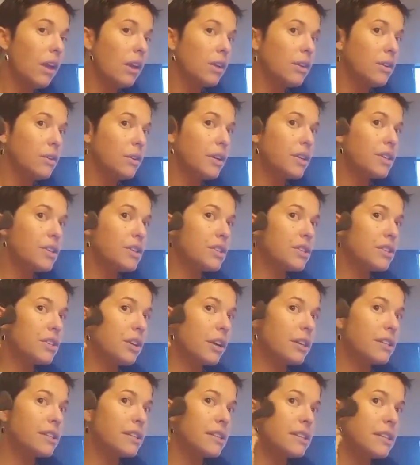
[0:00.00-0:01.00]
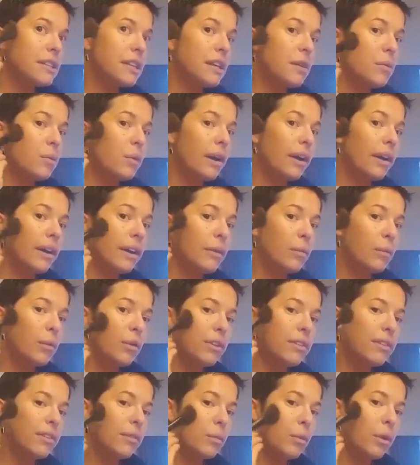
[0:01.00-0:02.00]
you can just start to see where it
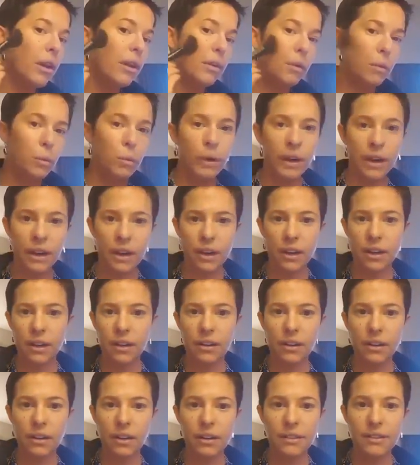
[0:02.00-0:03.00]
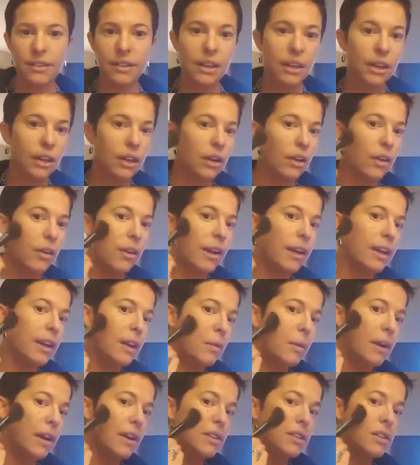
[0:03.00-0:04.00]
will, where it's going to go
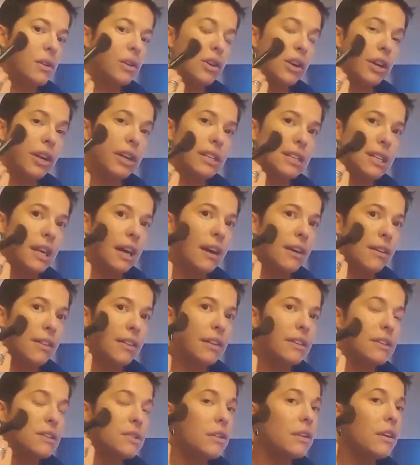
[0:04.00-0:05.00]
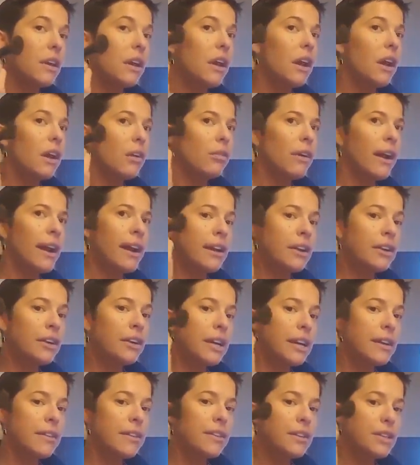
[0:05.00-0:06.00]
anyway. So you're going to tuck this right
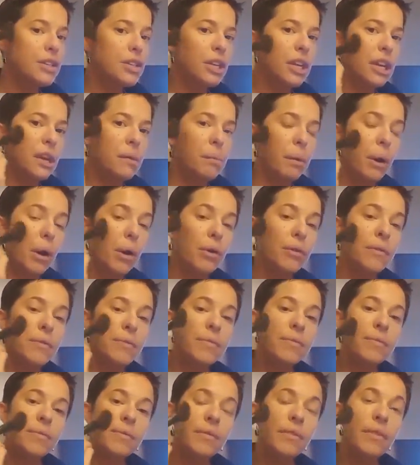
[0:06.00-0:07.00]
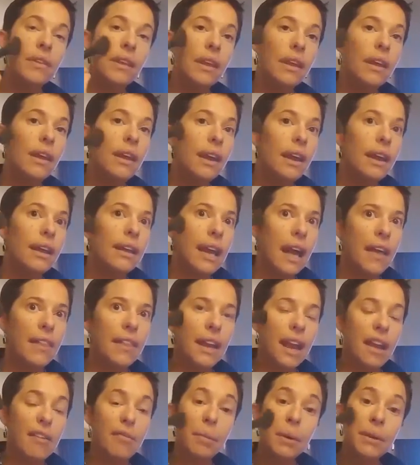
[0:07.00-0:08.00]
underneath the cheekbone, Now
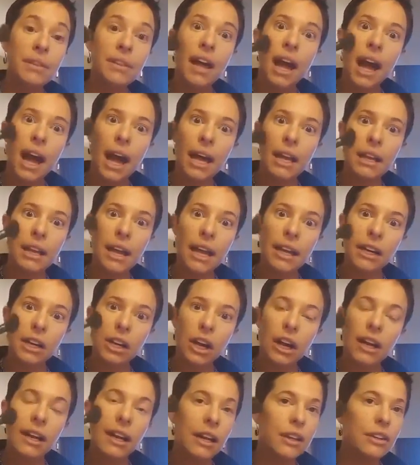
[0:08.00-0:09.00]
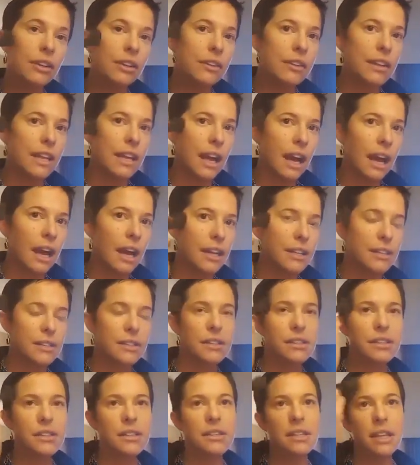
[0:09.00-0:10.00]
that I've put the highlighter on under the eyes,
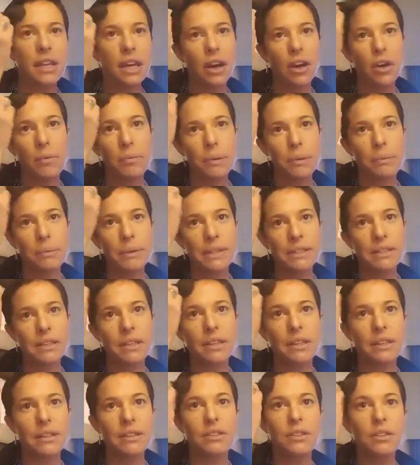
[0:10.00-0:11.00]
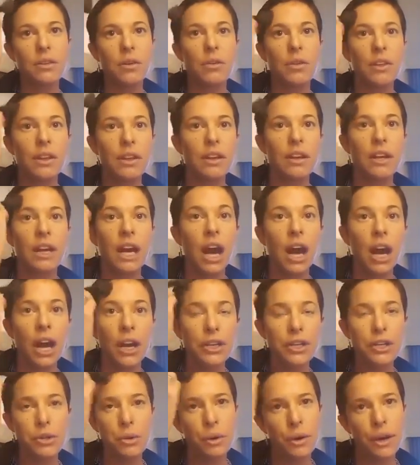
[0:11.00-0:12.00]
this is the complement to this. So the
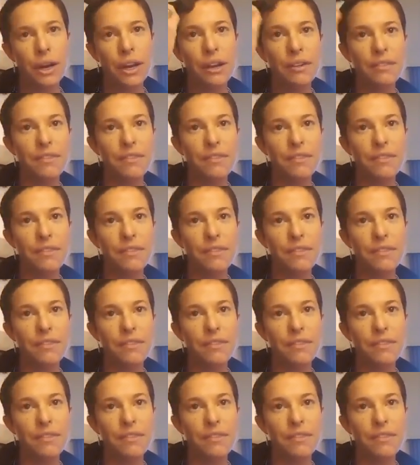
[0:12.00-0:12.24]
contouring